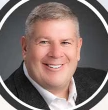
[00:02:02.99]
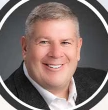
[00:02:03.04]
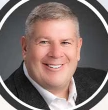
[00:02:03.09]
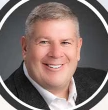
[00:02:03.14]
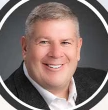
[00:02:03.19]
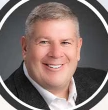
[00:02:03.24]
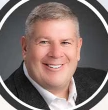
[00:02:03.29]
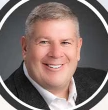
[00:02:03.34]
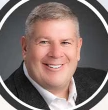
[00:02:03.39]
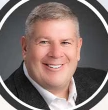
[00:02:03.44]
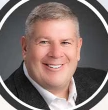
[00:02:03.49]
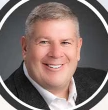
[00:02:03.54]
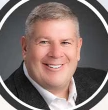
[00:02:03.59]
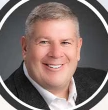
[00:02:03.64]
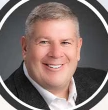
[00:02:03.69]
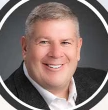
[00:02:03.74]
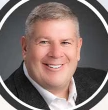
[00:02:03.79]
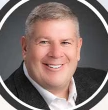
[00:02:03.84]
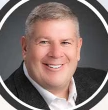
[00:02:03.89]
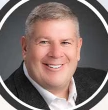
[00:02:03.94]

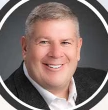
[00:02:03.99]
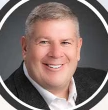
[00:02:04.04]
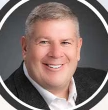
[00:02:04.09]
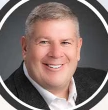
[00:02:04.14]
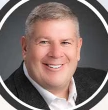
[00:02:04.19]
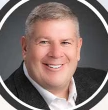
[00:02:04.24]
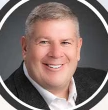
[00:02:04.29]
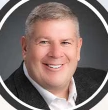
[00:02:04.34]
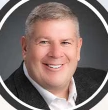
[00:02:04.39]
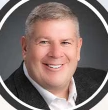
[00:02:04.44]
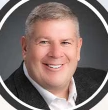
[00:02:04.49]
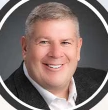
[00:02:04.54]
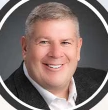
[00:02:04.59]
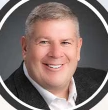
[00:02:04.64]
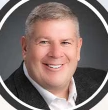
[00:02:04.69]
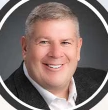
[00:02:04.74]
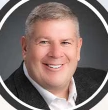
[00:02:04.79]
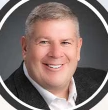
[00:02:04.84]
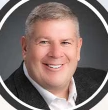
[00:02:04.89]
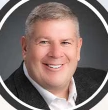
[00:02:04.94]

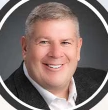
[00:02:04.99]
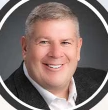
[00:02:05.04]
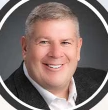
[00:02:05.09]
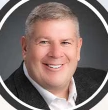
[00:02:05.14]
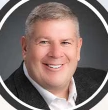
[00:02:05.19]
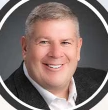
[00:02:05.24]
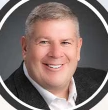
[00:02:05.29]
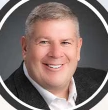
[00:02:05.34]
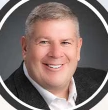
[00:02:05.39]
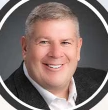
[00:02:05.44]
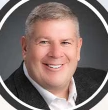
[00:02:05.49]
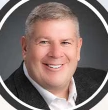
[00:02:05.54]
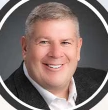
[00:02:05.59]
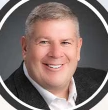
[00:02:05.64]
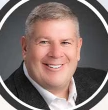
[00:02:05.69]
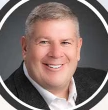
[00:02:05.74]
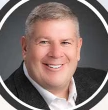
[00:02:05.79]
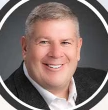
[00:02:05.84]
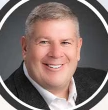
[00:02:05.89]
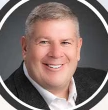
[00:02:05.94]

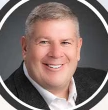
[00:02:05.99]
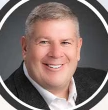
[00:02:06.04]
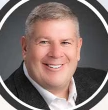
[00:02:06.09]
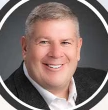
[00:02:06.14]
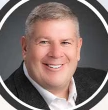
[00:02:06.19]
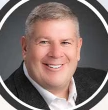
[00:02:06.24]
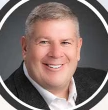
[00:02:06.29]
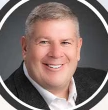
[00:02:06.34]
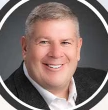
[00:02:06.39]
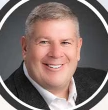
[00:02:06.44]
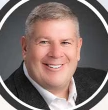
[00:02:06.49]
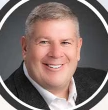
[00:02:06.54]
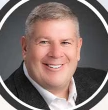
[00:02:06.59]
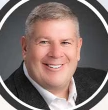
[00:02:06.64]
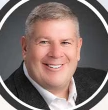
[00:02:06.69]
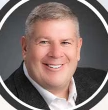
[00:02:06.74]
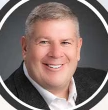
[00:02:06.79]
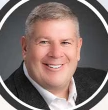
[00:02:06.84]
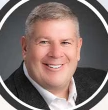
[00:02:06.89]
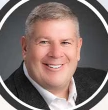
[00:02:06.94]

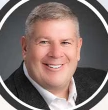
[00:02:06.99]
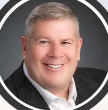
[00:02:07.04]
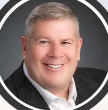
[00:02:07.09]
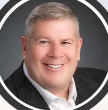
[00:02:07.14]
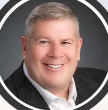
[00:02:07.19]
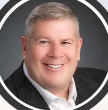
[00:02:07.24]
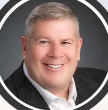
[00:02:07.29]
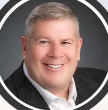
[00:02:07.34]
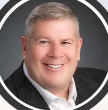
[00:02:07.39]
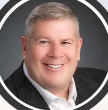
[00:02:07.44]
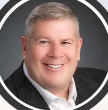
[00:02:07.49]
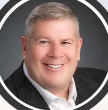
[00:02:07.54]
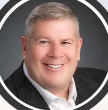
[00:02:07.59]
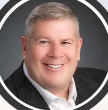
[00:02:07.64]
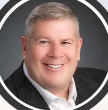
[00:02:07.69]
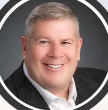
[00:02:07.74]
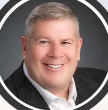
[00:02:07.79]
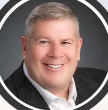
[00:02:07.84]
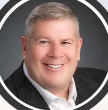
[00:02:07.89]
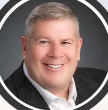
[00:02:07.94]

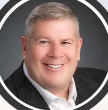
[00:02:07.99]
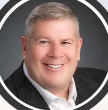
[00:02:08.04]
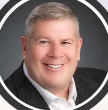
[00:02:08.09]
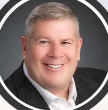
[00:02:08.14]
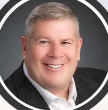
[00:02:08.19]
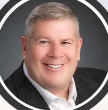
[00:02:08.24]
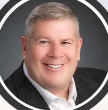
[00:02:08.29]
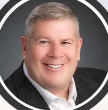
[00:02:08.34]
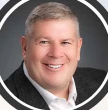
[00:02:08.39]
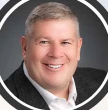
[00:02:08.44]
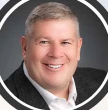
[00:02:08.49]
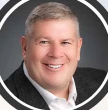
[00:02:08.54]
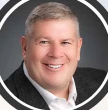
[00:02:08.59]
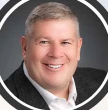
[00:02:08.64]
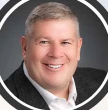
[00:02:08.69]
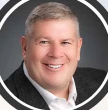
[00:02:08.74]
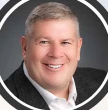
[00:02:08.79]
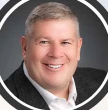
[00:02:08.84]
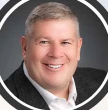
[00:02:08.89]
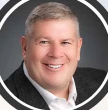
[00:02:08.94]

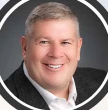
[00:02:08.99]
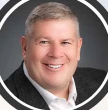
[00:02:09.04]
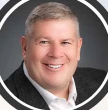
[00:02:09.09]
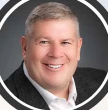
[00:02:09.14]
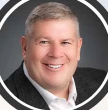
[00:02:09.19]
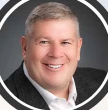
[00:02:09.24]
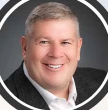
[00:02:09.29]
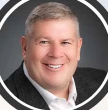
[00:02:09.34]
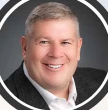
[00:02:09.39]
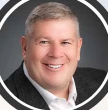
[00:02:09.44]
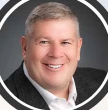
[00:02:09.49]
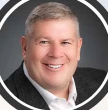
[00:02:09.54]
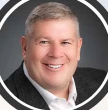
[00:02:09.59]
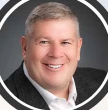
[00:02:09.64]
(no lip movement)